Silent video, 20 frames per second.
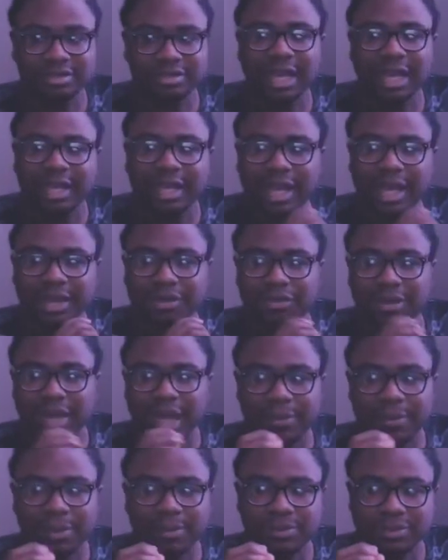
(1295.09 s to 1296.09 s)
Like I know a lot
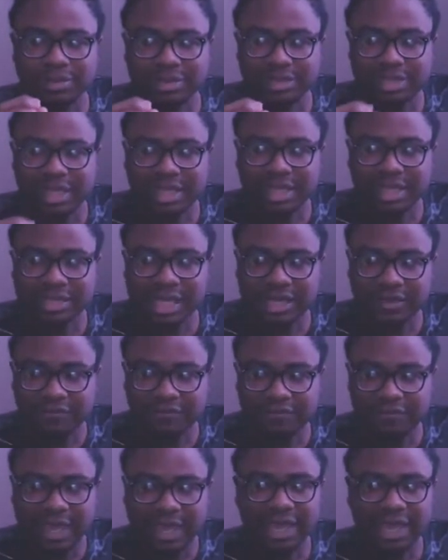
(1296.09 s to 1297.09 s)
of people just think it's like a
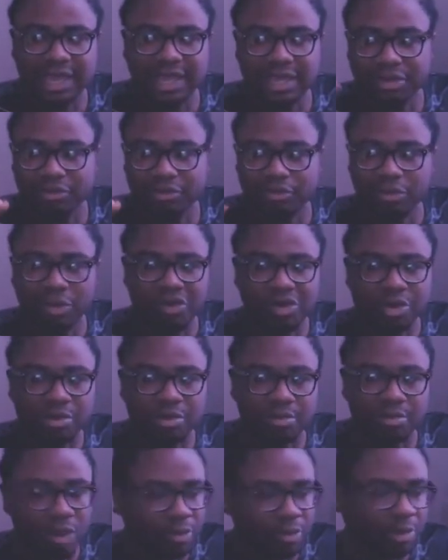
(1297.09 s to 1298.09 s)
vague heroic
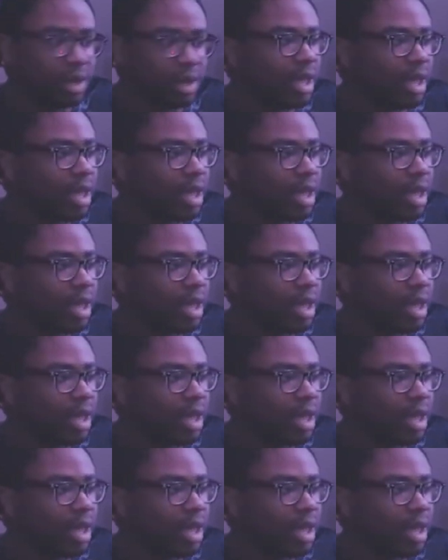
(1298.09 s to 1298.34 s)
moment,